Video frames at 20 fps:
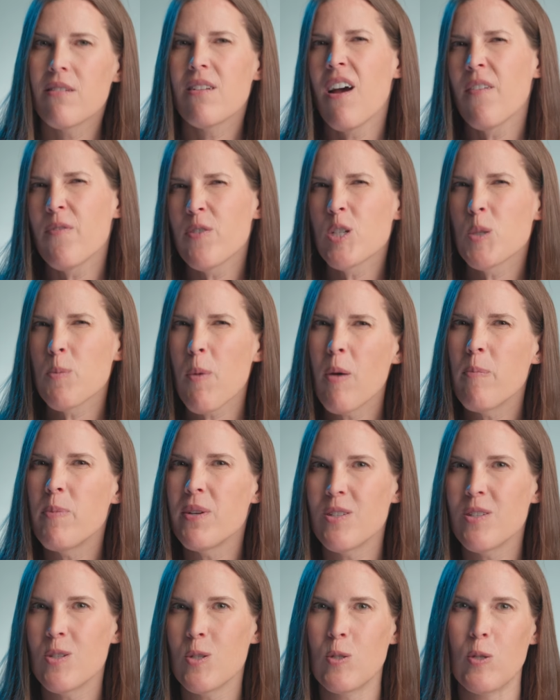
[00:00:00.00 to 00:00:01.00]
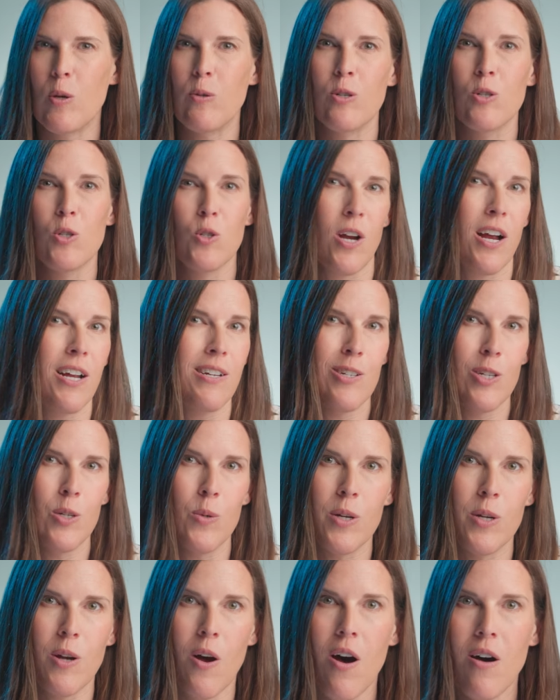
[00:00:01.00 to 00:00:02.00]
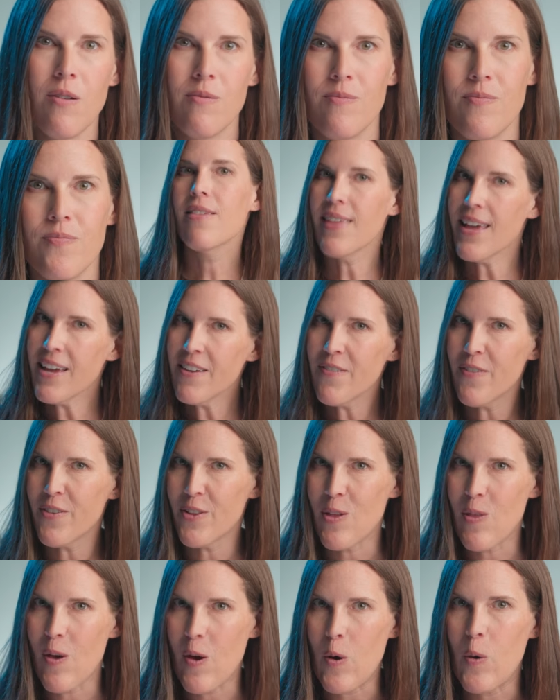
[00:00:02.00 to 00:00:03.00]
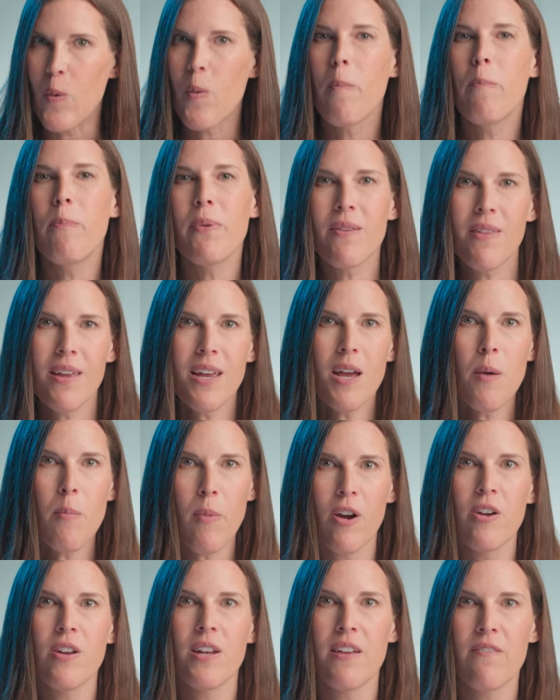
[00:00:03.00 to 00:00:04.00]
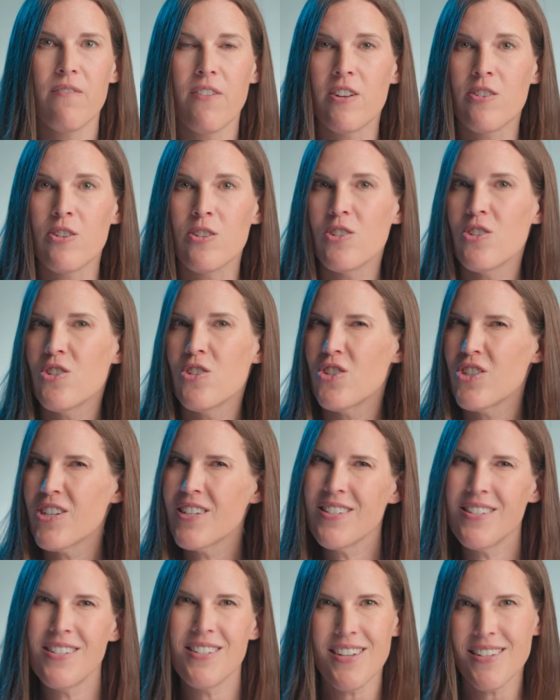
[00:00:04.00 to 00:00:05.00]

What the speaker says: not for small business owners trying to do it all. Thankfully, though, building a marketing funnel just